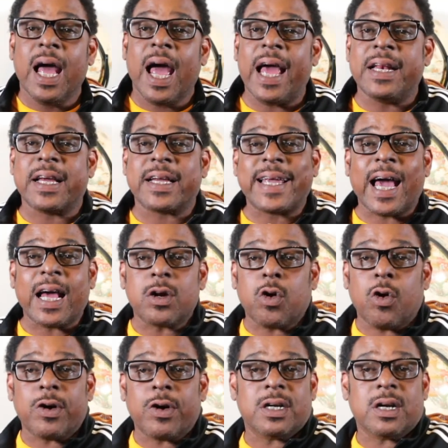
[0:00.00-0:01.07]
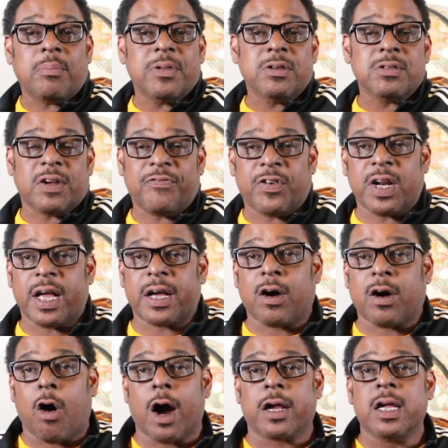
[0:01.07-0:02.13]
And the category that I'm using for that
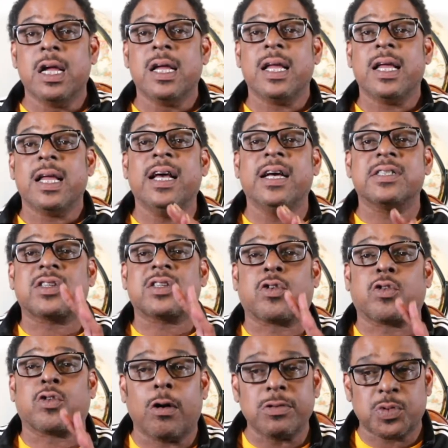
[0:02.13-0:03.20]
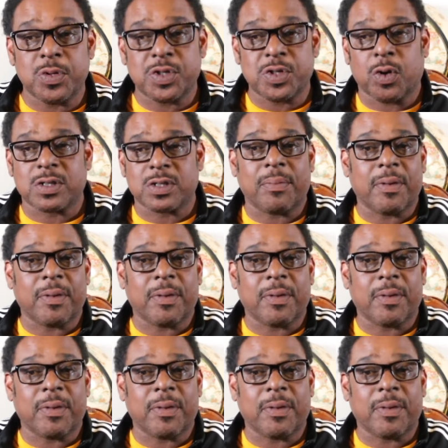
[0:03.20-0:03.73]
card is grocery stores.